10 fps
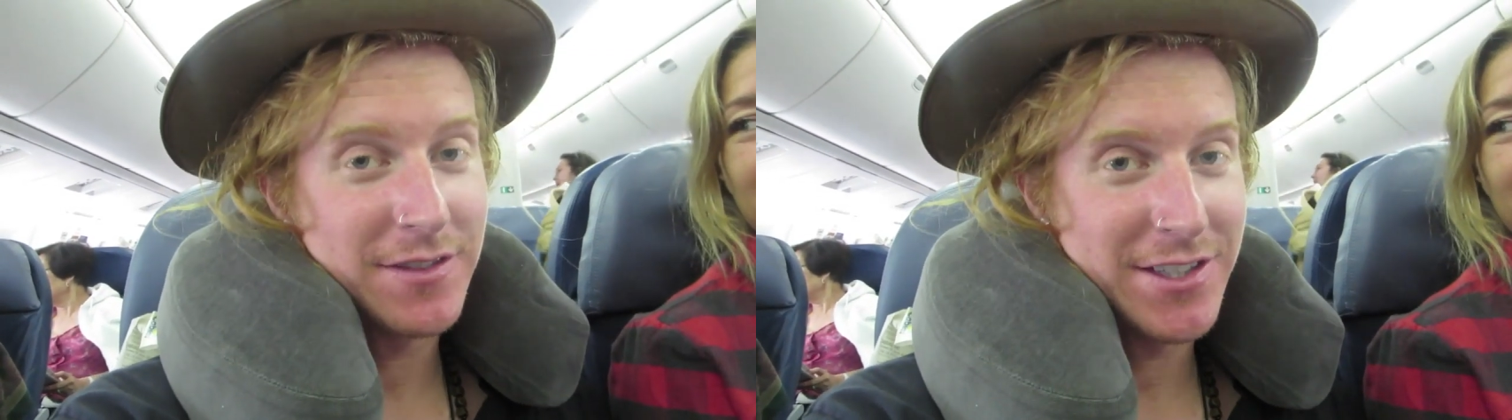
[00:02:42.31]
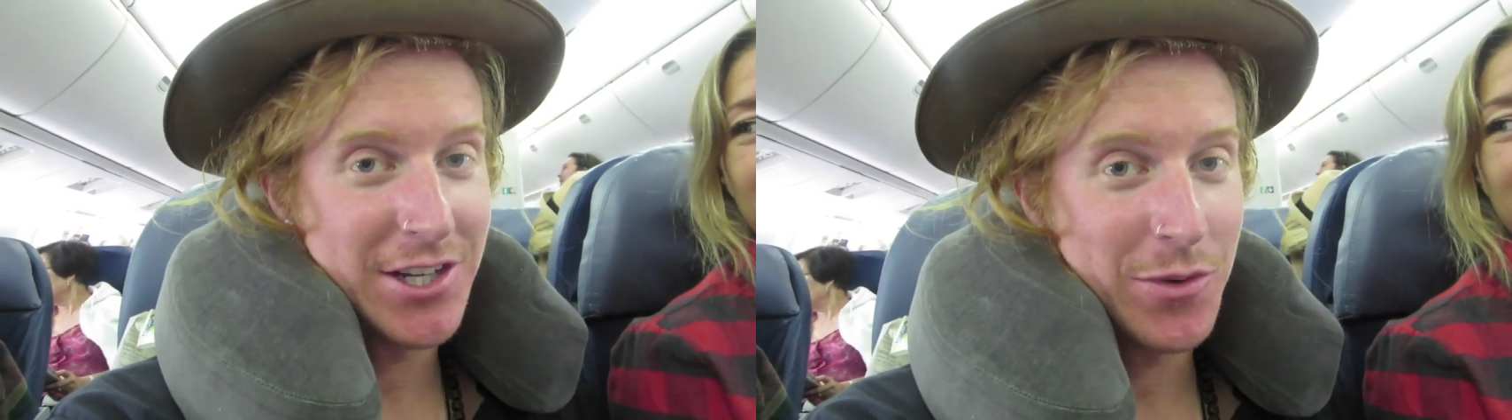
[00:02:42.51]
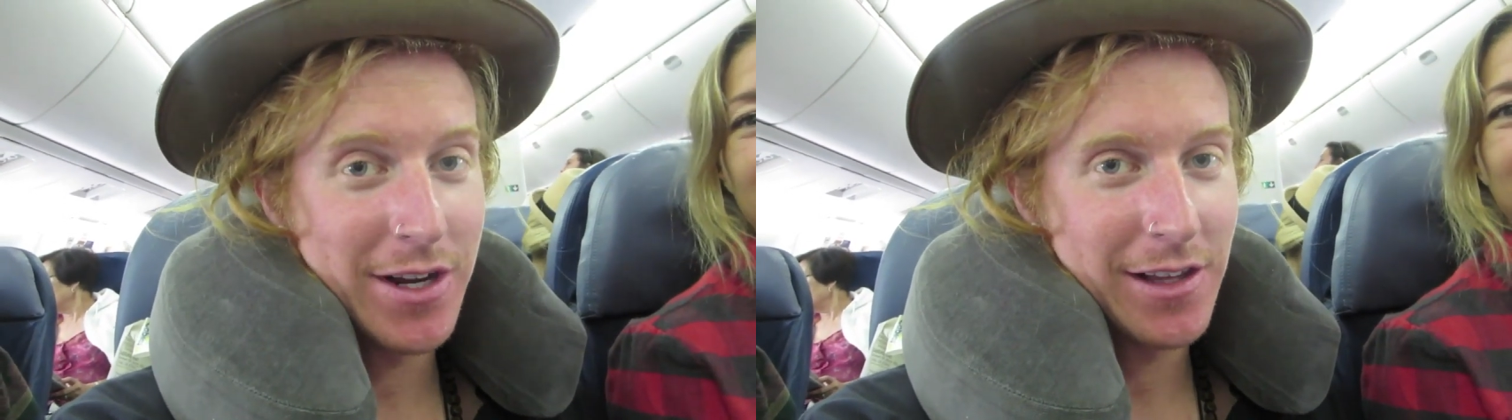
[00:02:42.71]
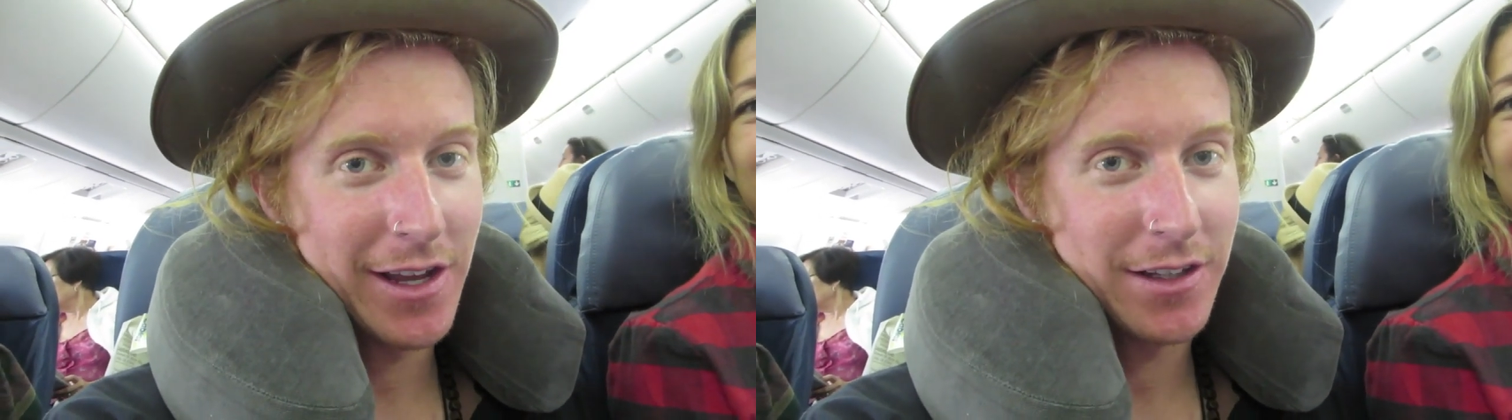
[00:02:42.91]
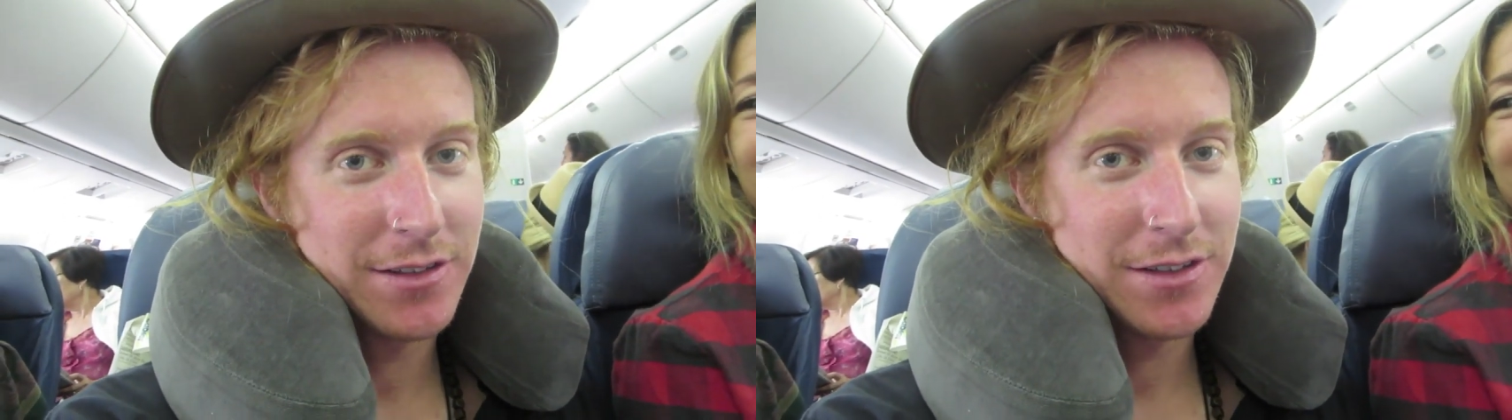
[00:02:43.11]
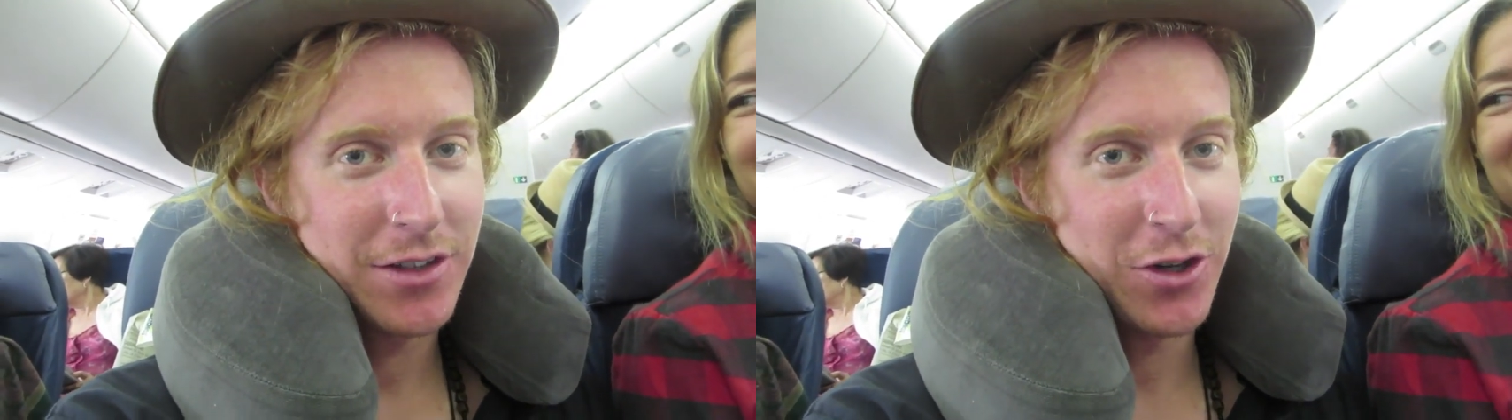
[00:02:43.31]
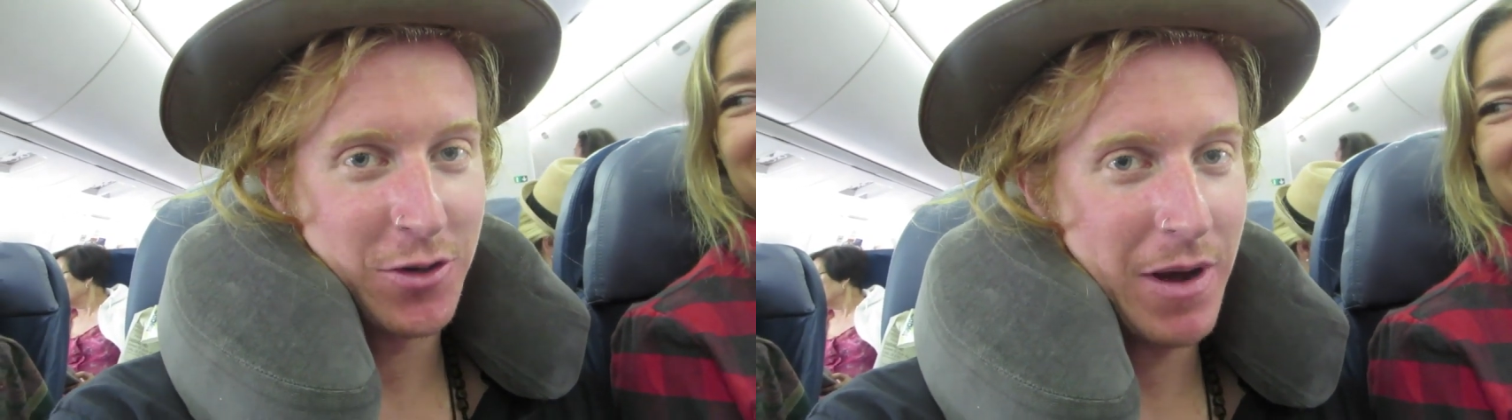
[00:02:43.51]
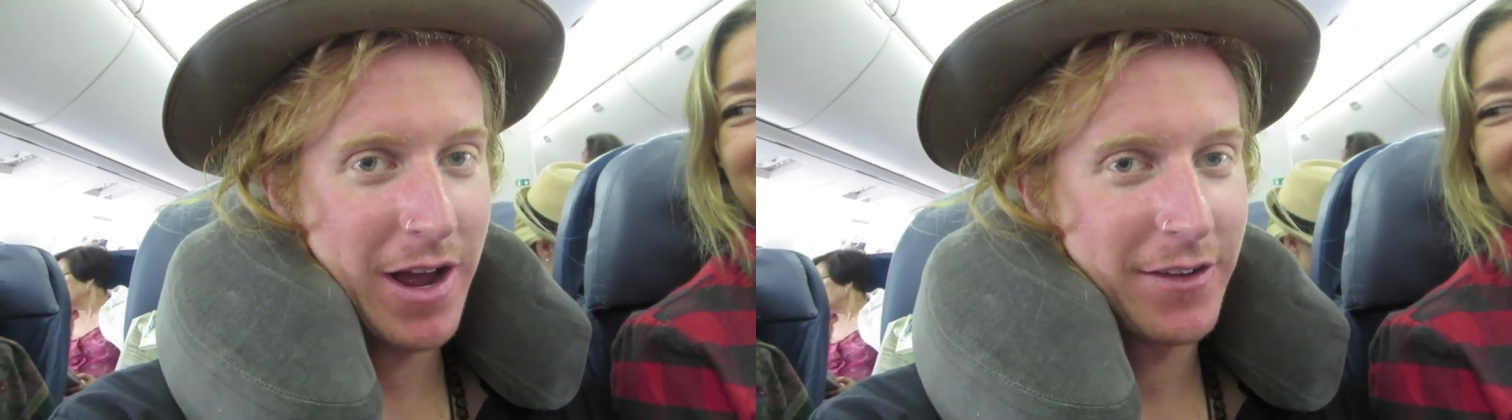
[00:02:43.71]
See you in LA.
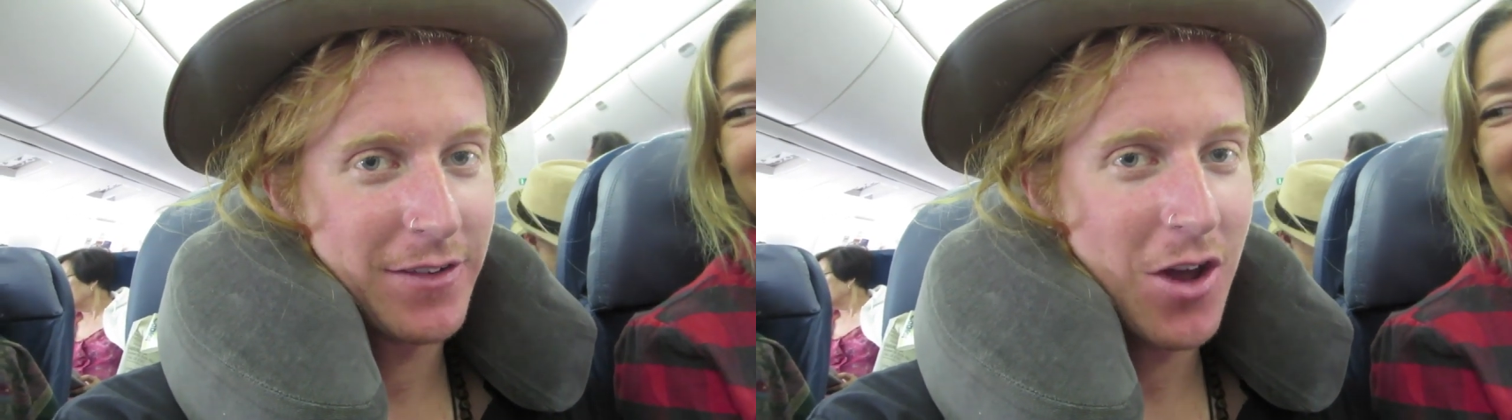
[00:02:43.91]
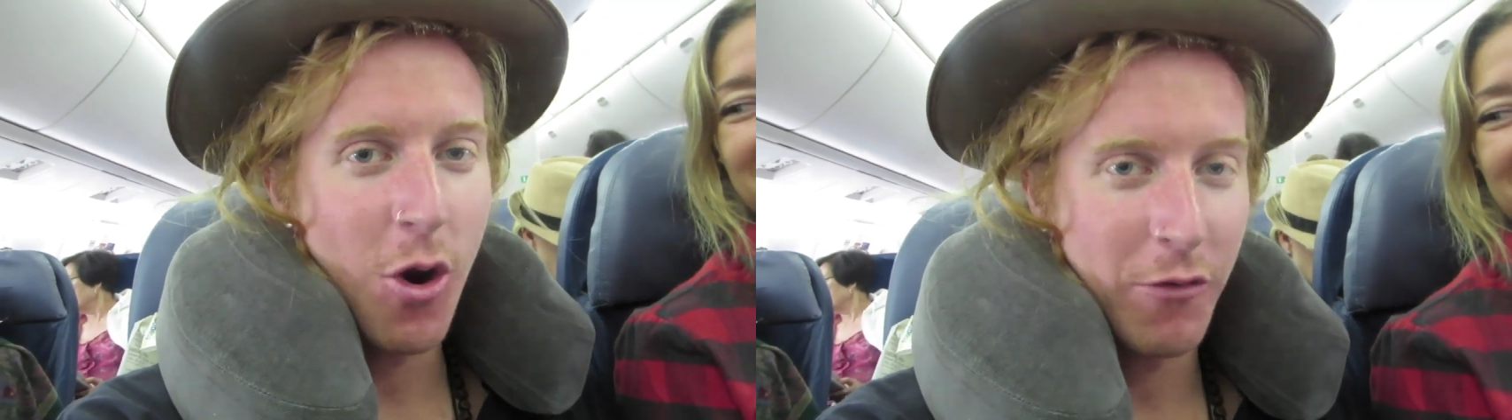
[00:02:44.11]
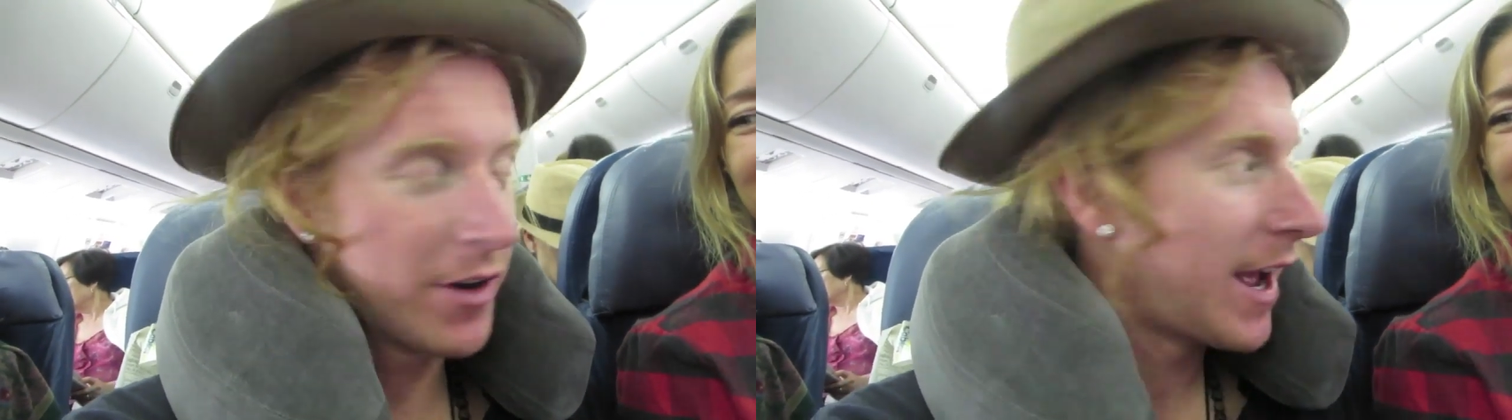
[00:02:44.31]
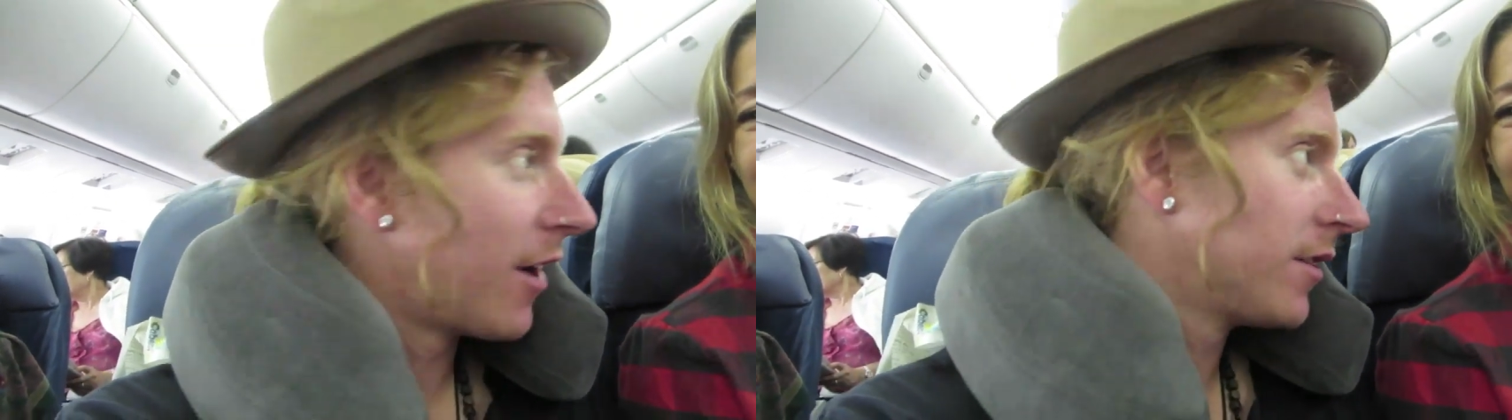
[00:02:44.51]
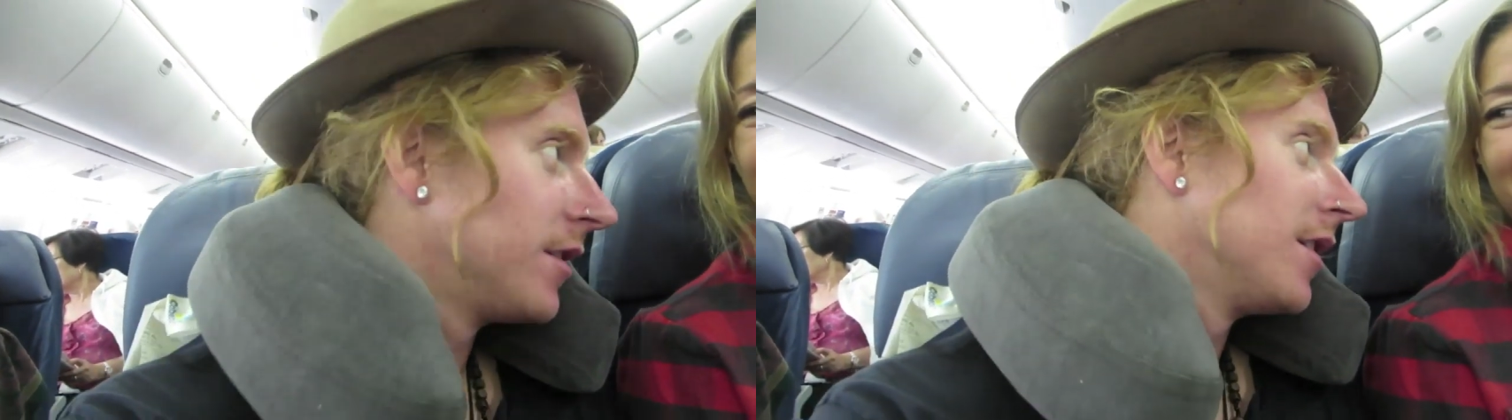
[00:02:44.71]
Goodbye. Over and out.